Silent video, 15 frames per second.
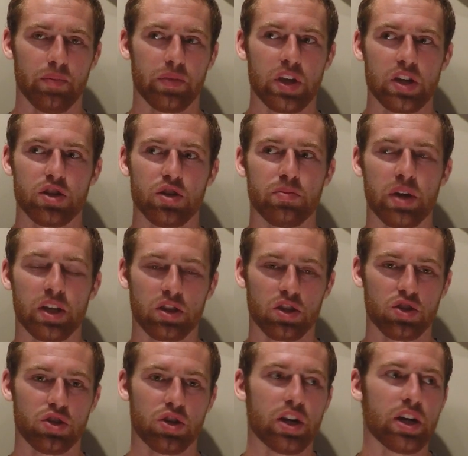They do make the
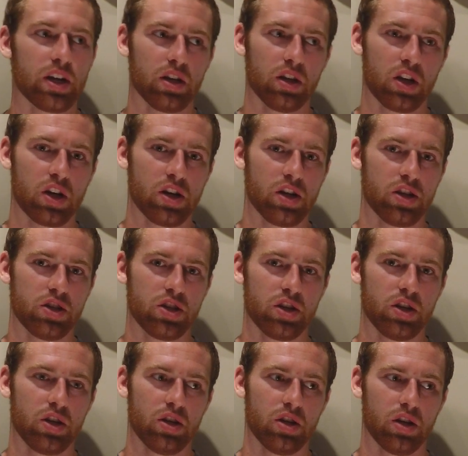straight lawn edger.